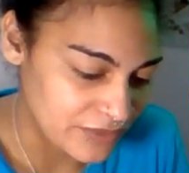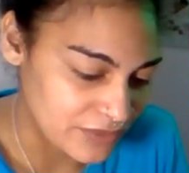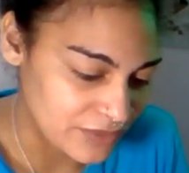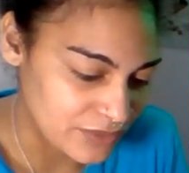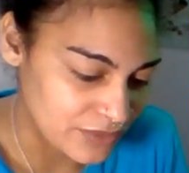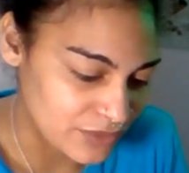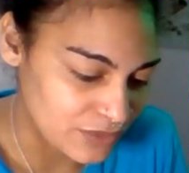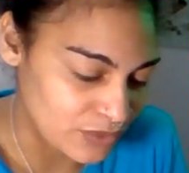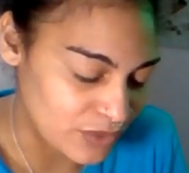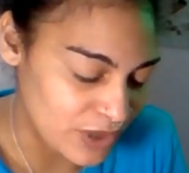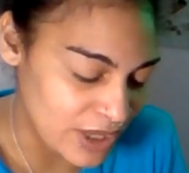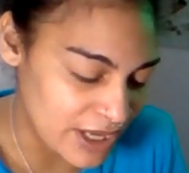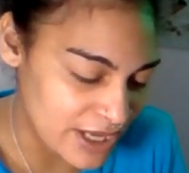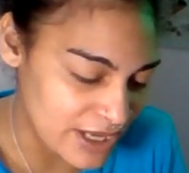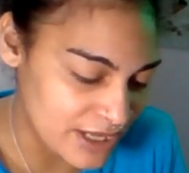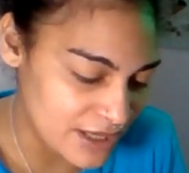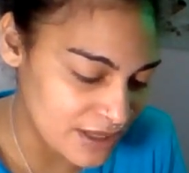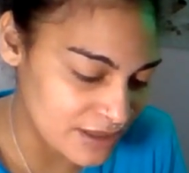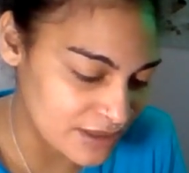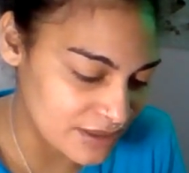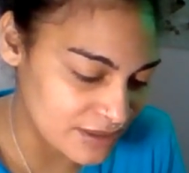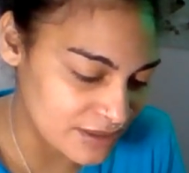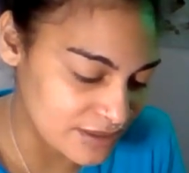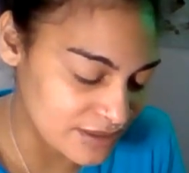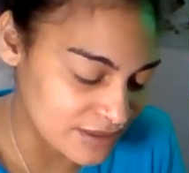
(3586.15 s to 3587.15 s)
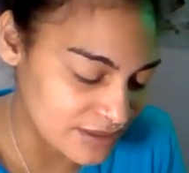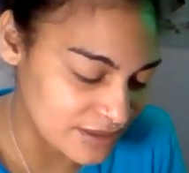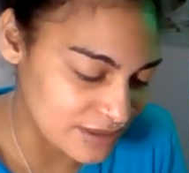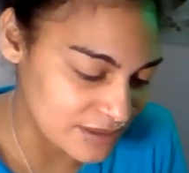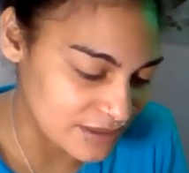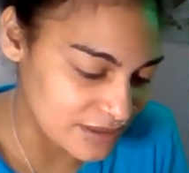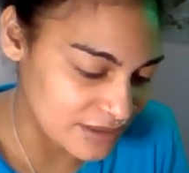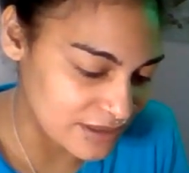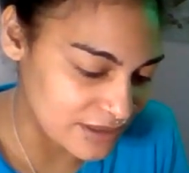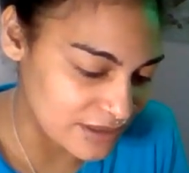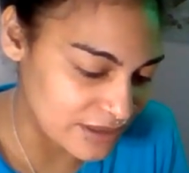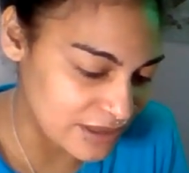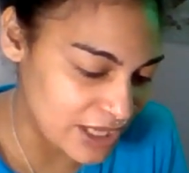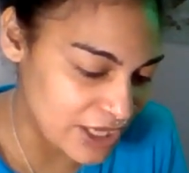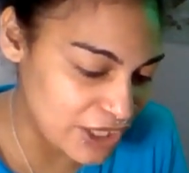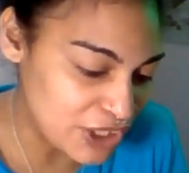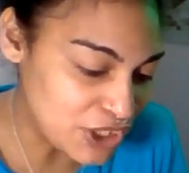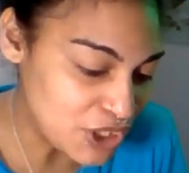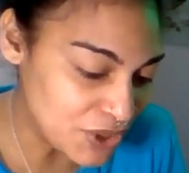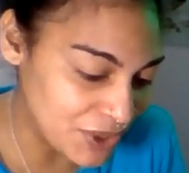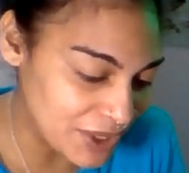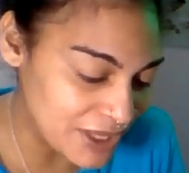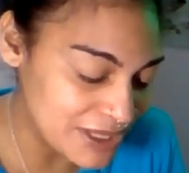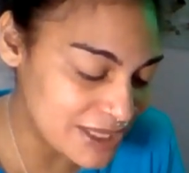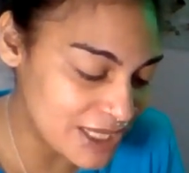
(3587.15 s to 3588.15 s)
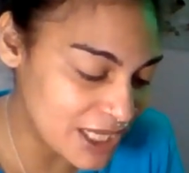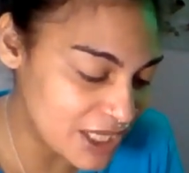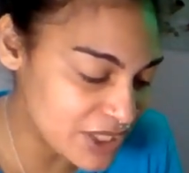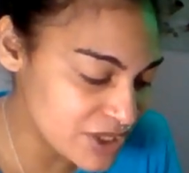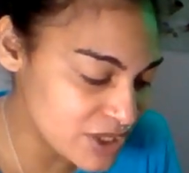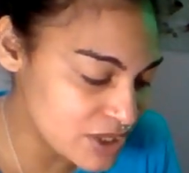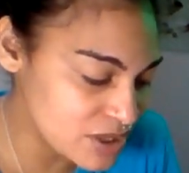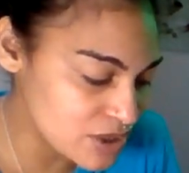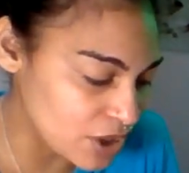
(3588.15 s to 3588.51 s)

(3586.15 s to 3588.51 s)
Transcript: right? Like your intentions